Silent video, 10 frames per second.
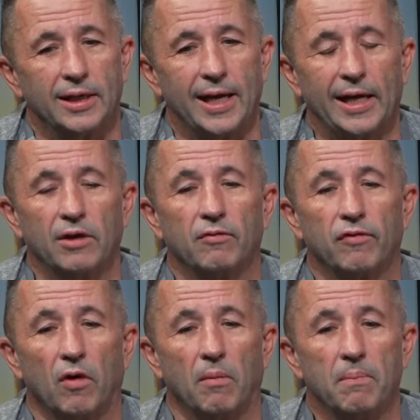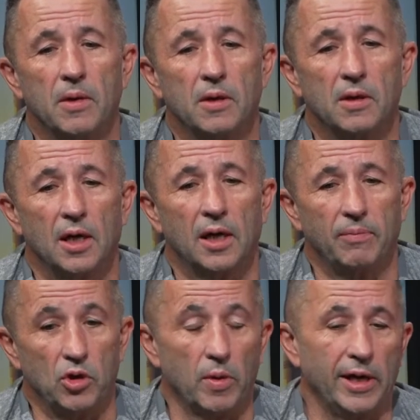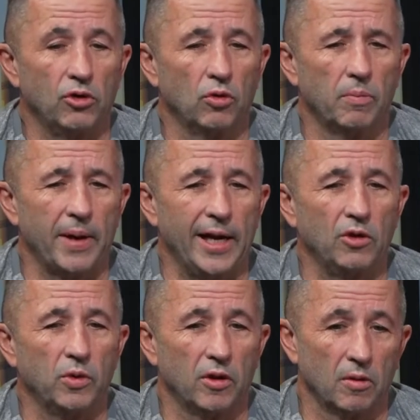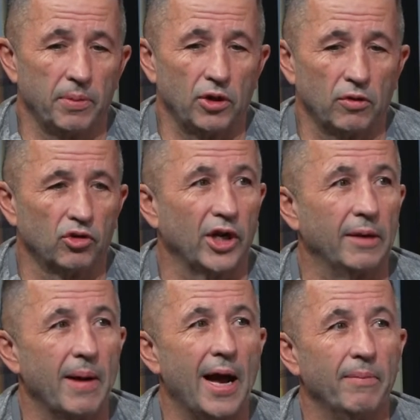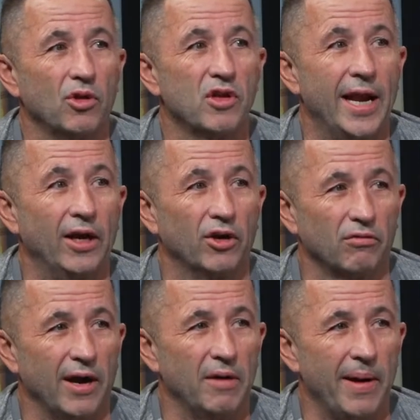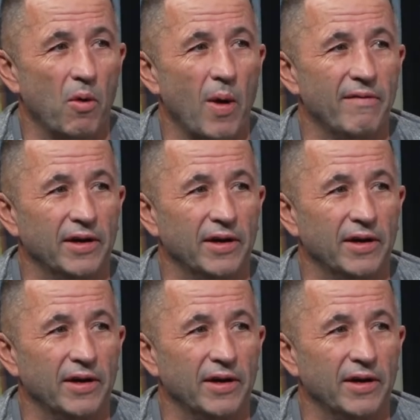taken from the UAE tour page, with a picture of Sheikh Mohammed standing on a roundabout waving